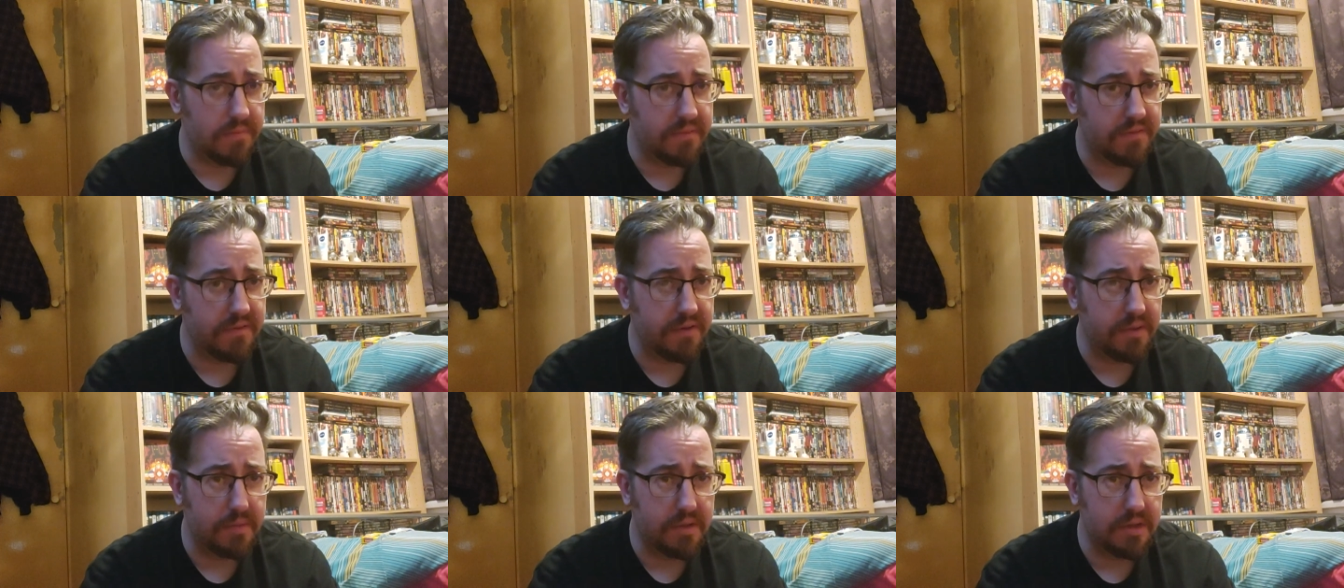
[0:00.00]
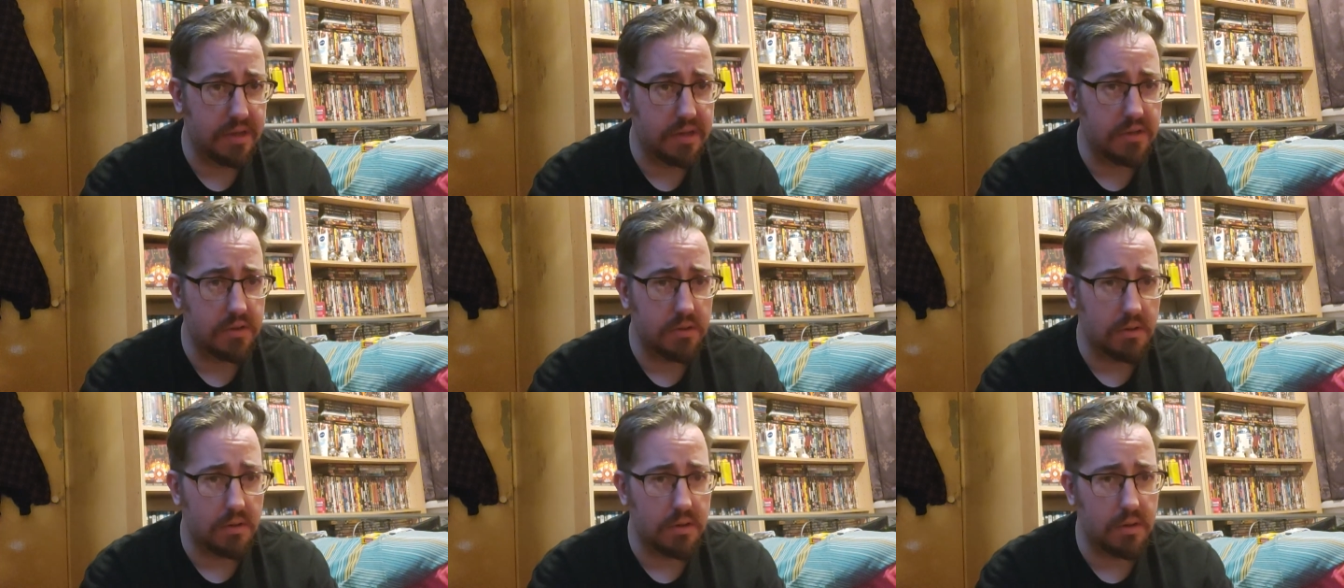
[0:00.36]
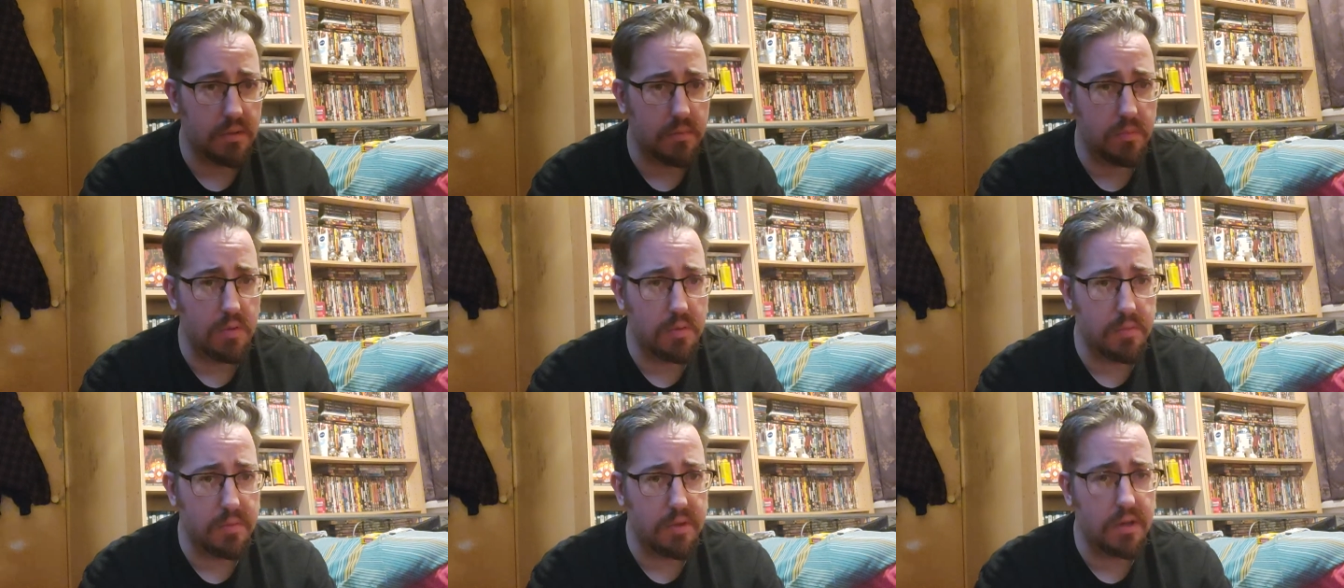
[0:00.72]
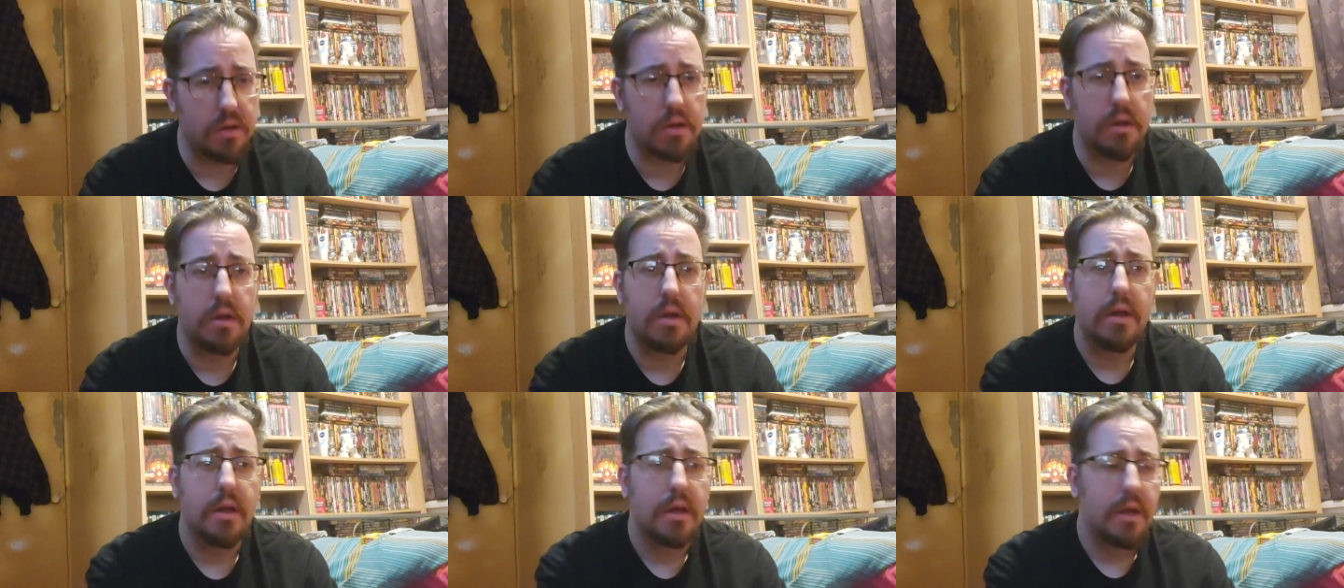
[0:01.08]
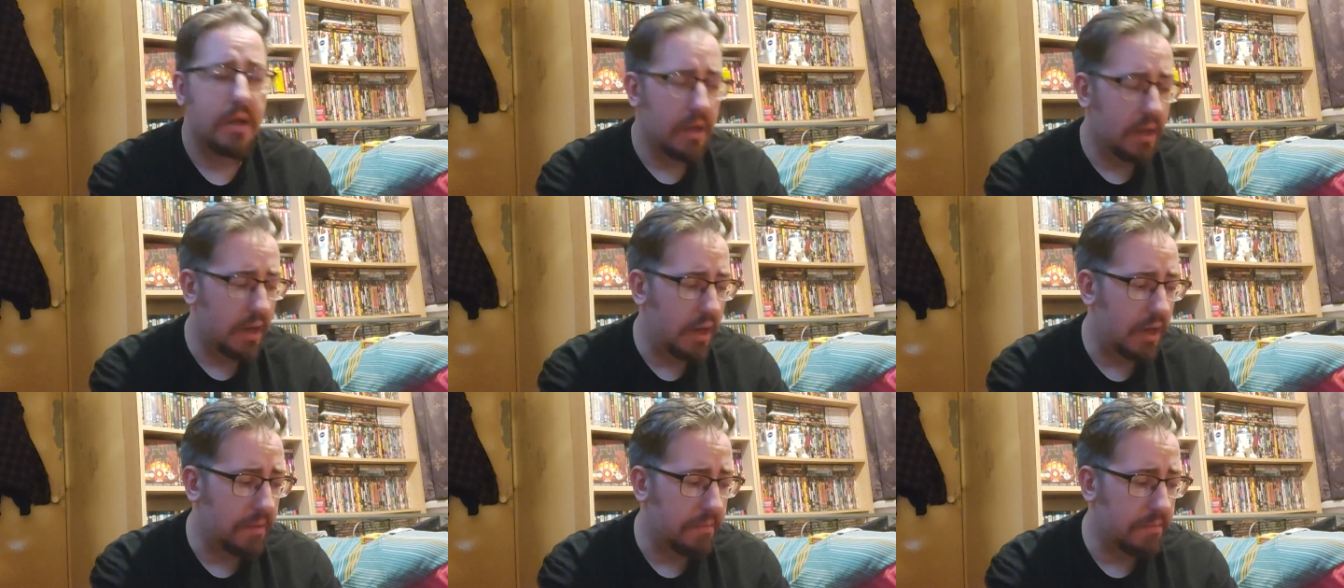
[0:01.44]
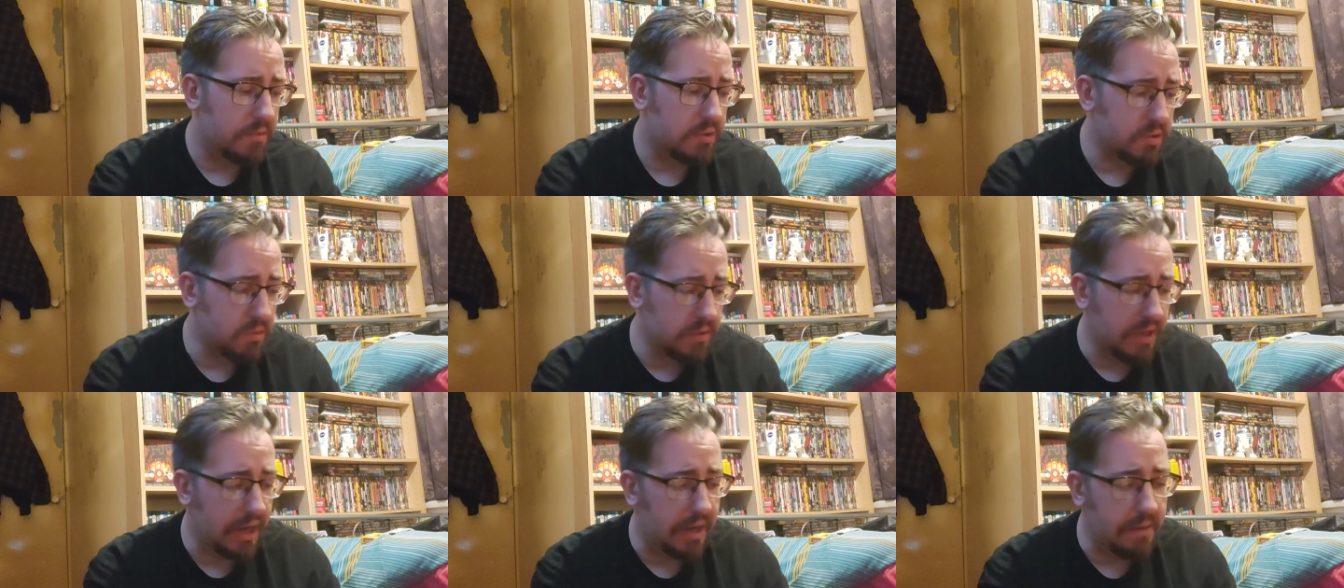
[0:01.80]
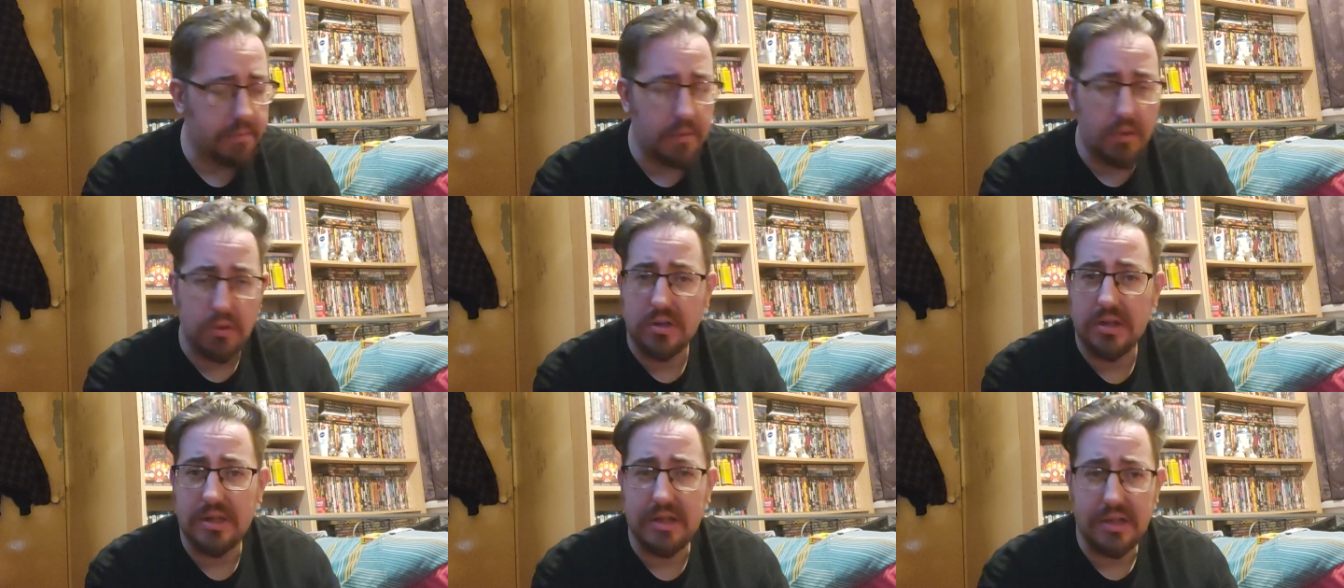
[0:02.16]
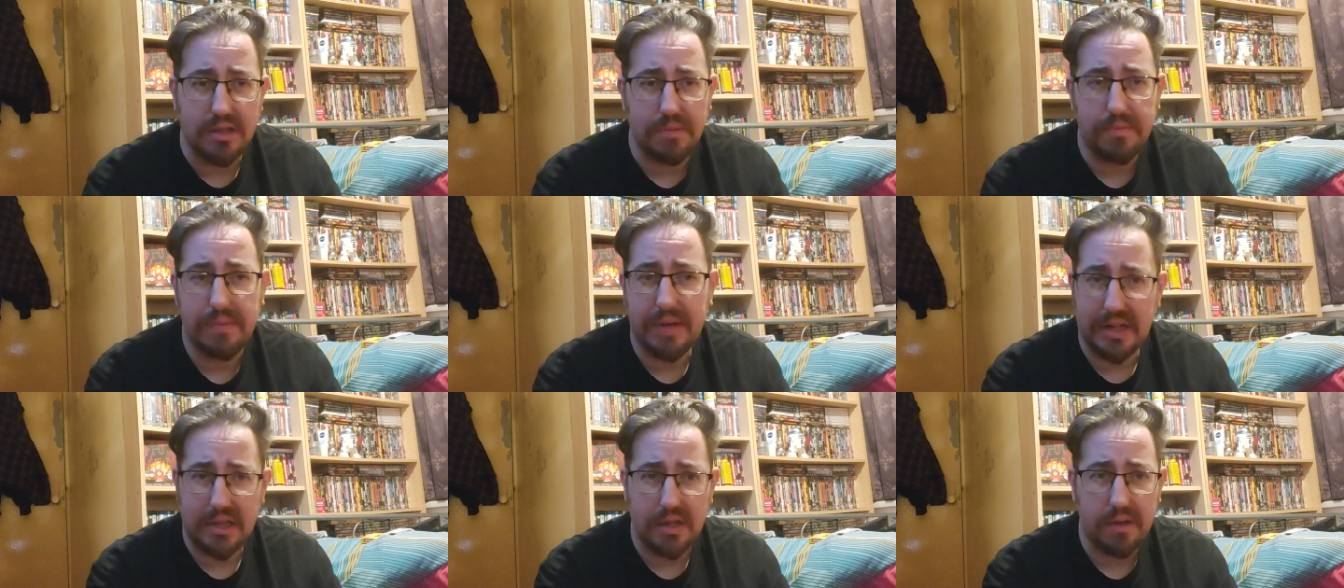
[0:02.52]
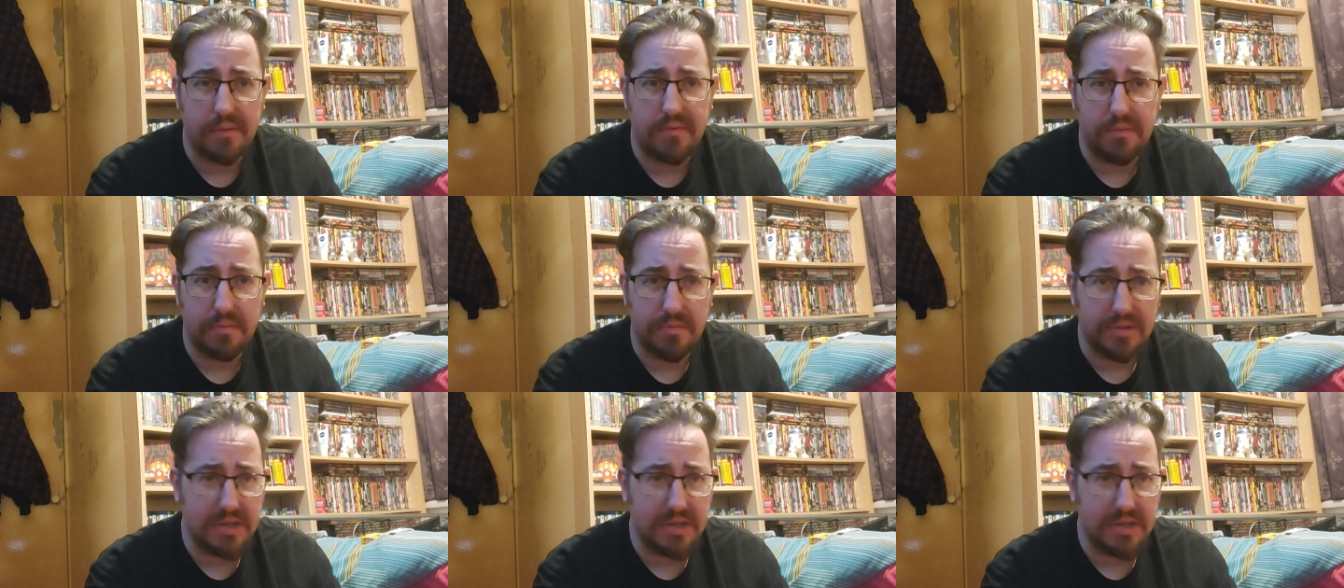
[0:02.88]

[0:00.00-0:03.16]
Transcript: filming this on at the moment. So yeah, most of these are picked up from